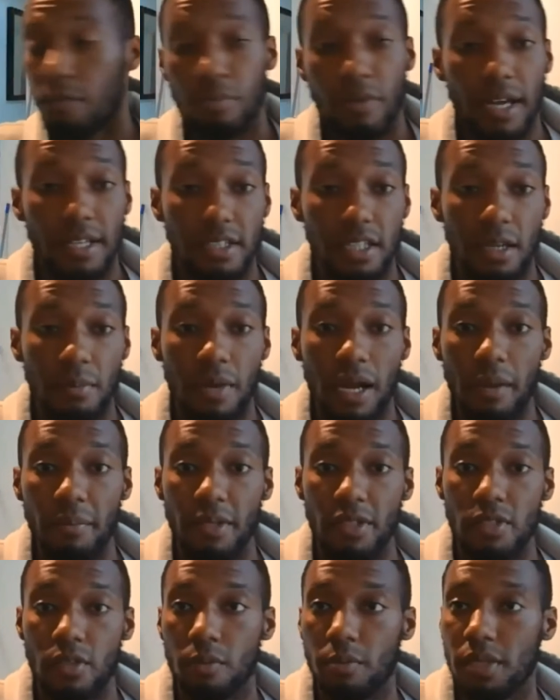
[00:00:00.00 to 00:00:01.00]
For Brandon, it might
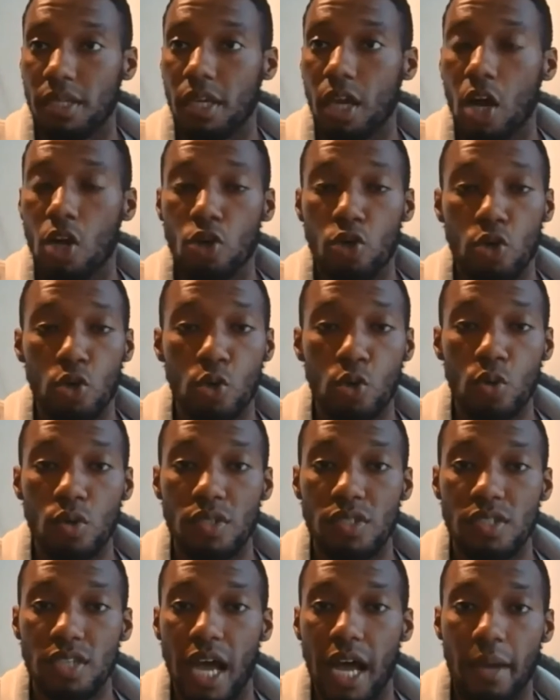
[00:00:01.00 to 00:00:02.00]
be to be a new
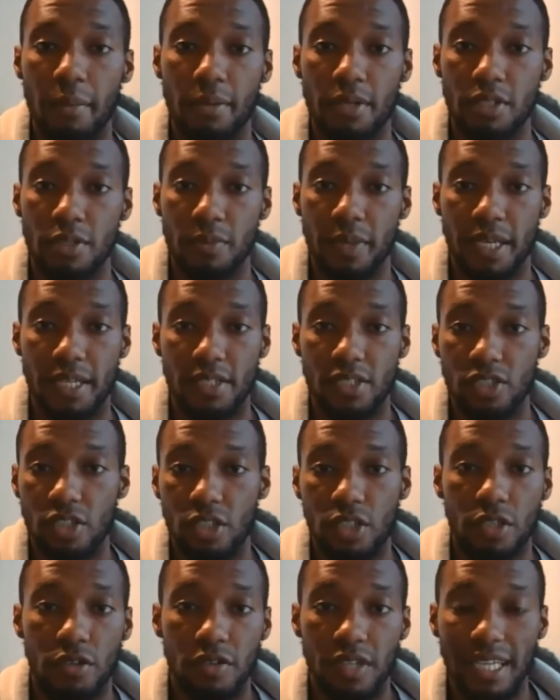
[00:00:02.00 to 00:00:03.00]
cyberspace
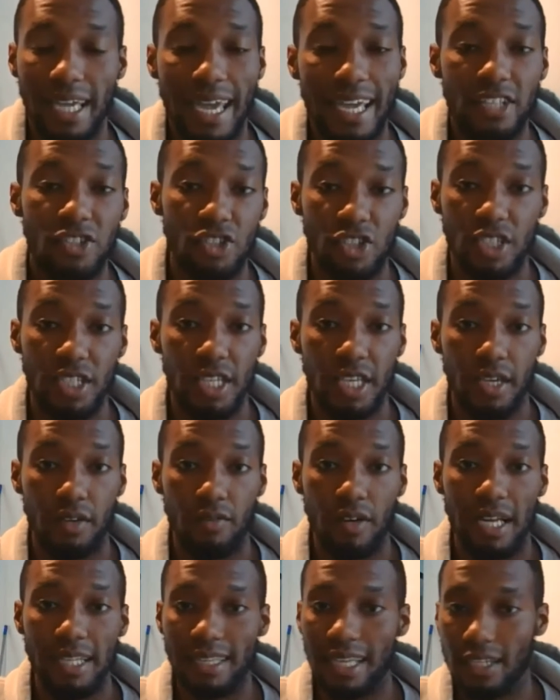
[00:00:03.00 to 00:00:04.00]
security
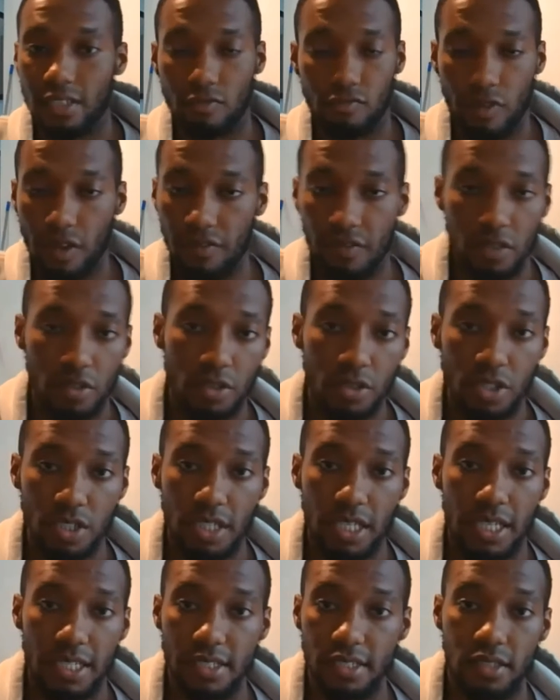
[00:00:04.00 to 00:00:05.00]
engineer, right? That's
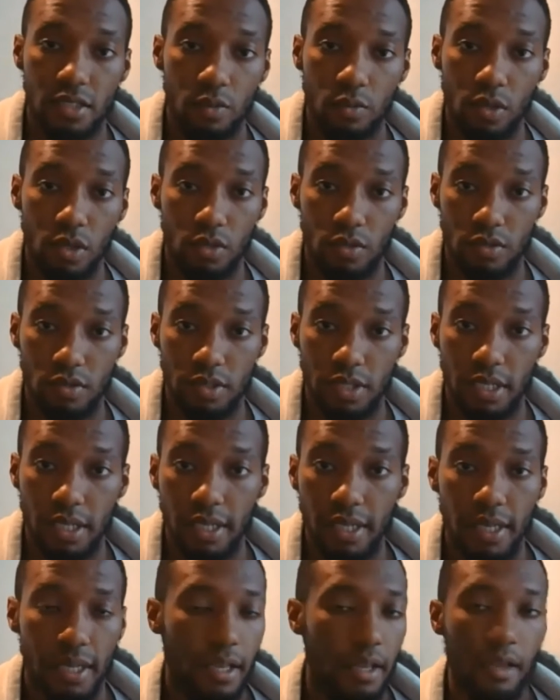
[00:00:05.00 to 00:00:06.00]
revolutionizing the world,
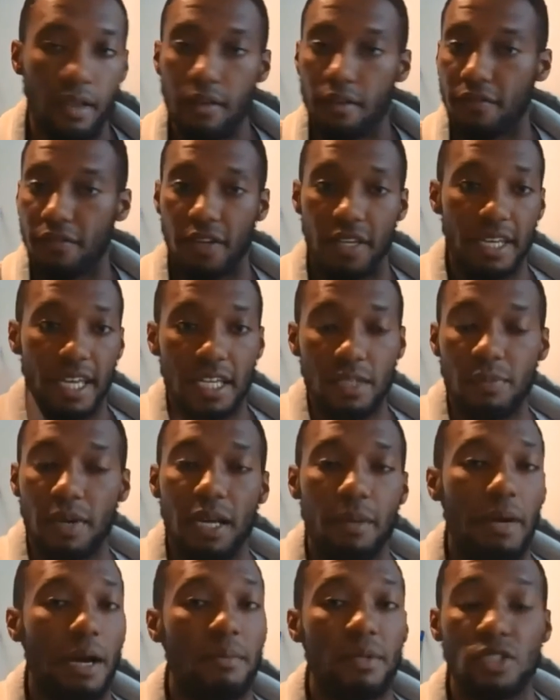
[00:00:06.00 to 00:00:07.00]
yeah? For the next
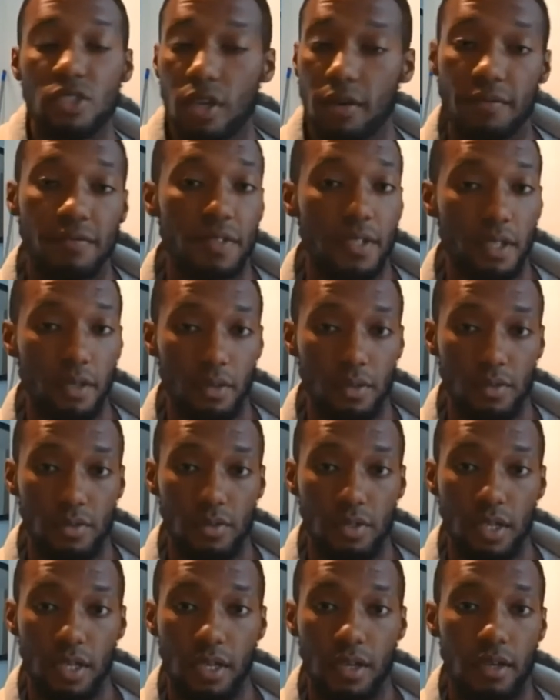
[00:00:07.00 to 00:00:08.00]
man, it might be something
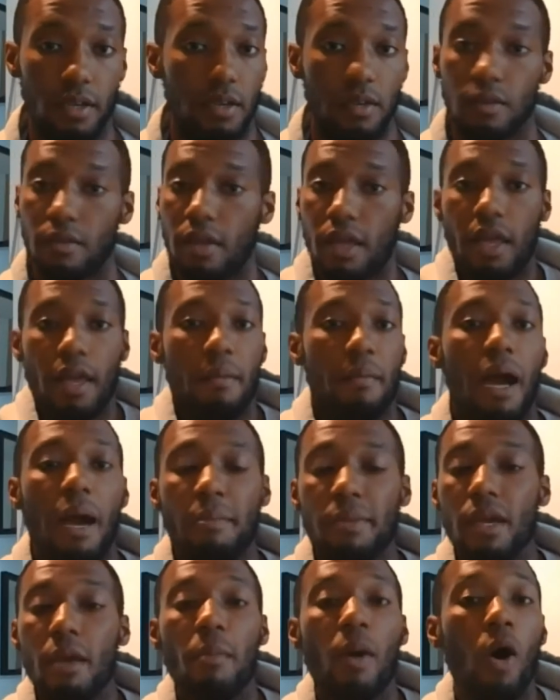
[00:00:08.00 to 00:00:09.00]
else, yeah? It
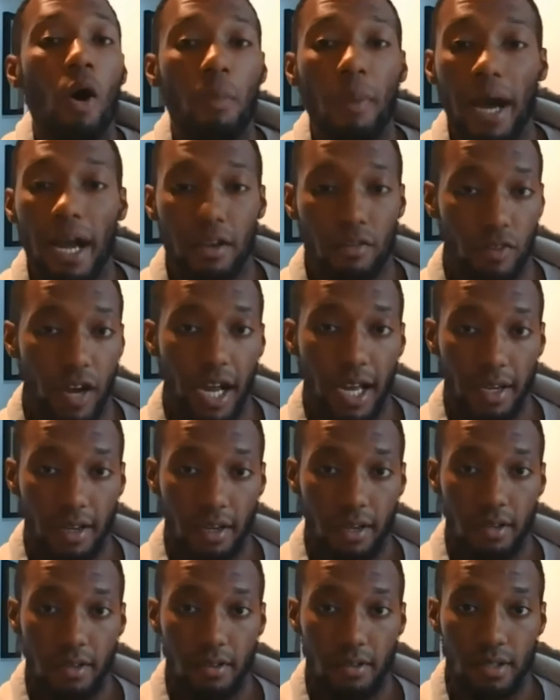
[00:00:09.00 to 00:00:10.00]
might be a motorbike
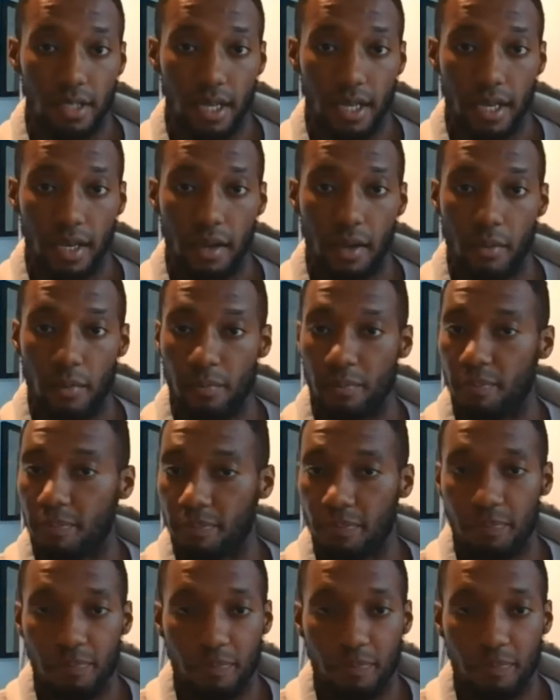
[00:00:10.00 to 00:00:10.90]
rider, yeah?